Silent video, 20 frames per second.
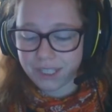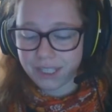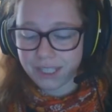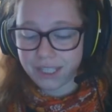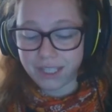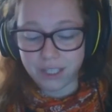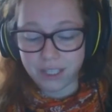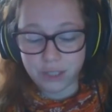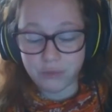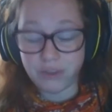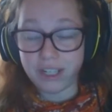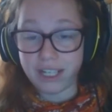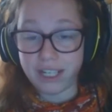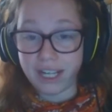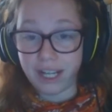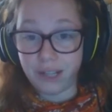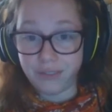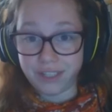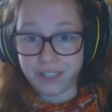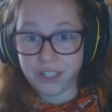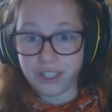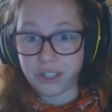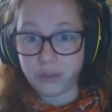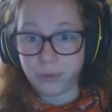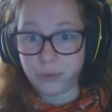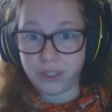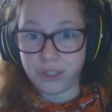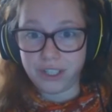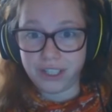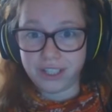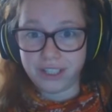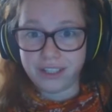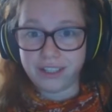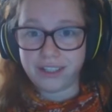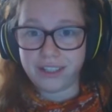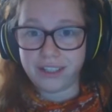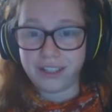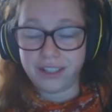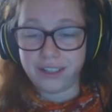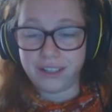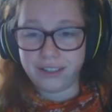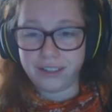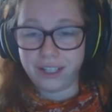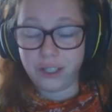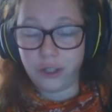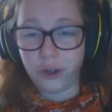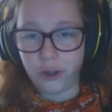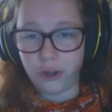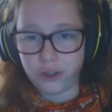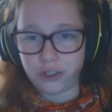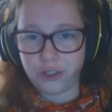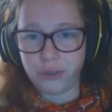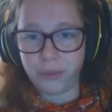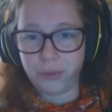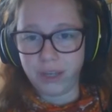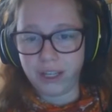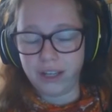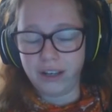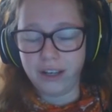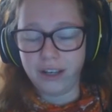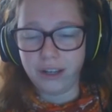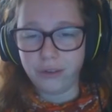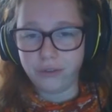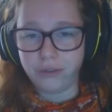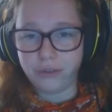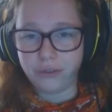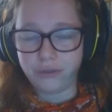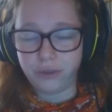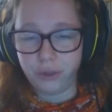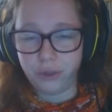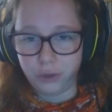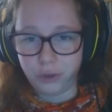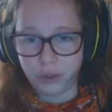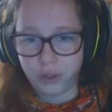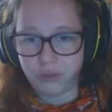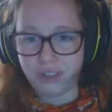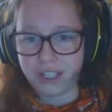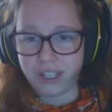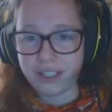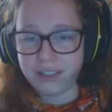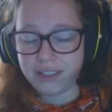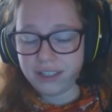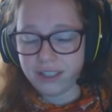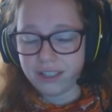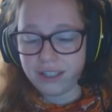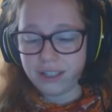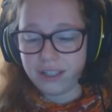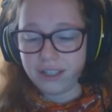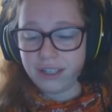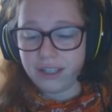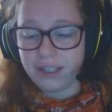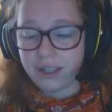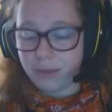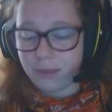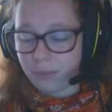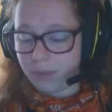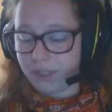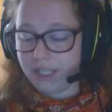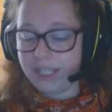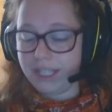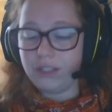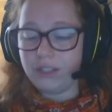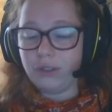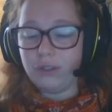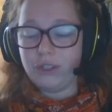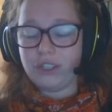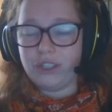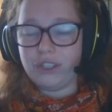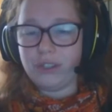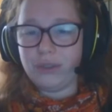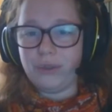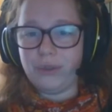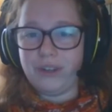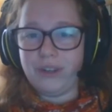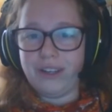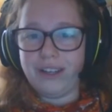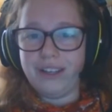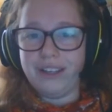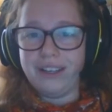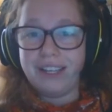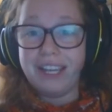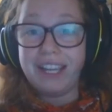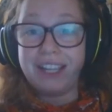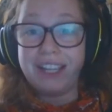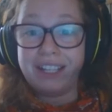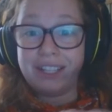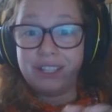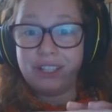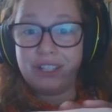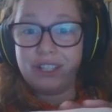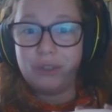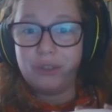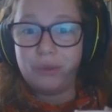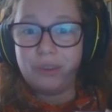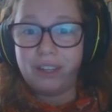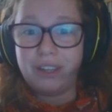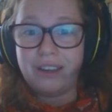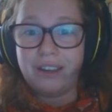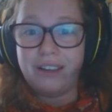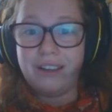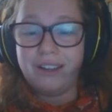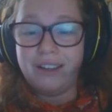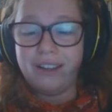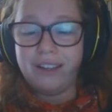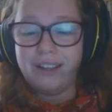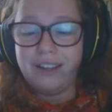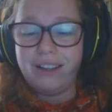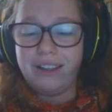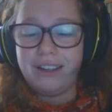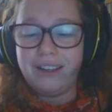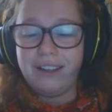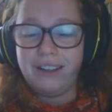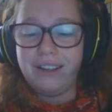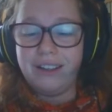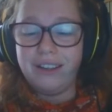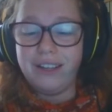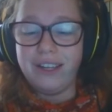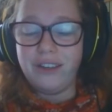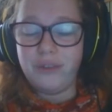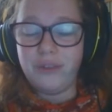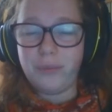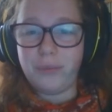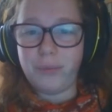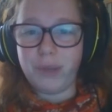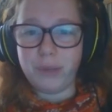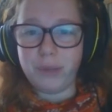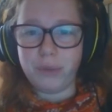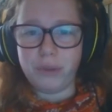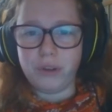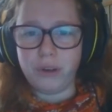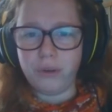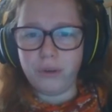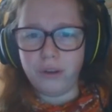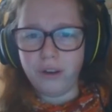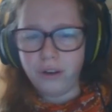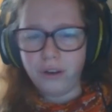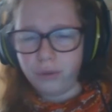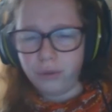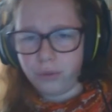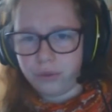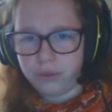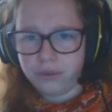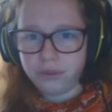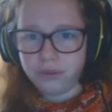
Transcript: It's written in Elvish, which is a nod to my love for Lord of the Rings, but it's also hidden so that if people go, oh,